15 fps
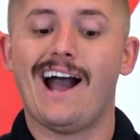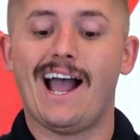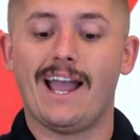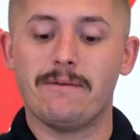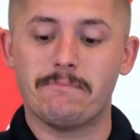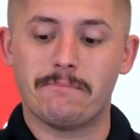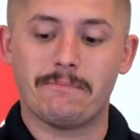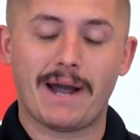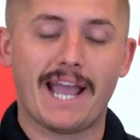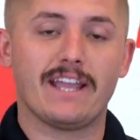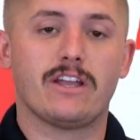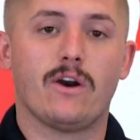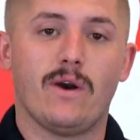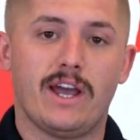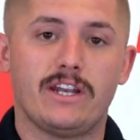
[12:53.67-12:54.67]
I
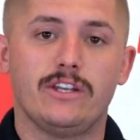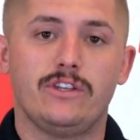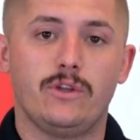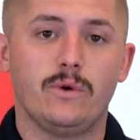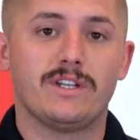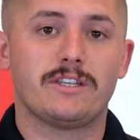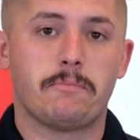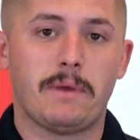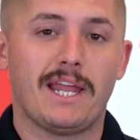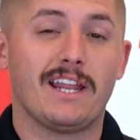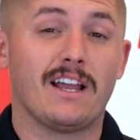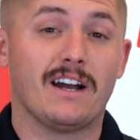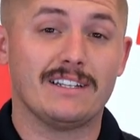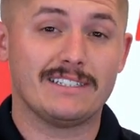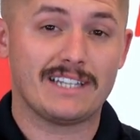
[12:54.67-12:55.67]
might go ahead and do it
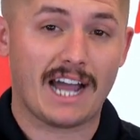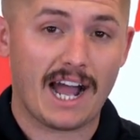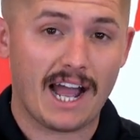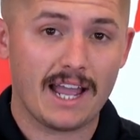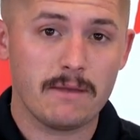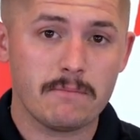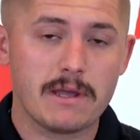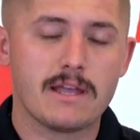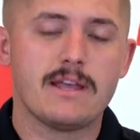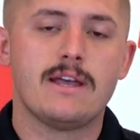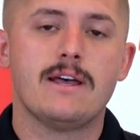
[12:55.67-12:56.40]
depending on time,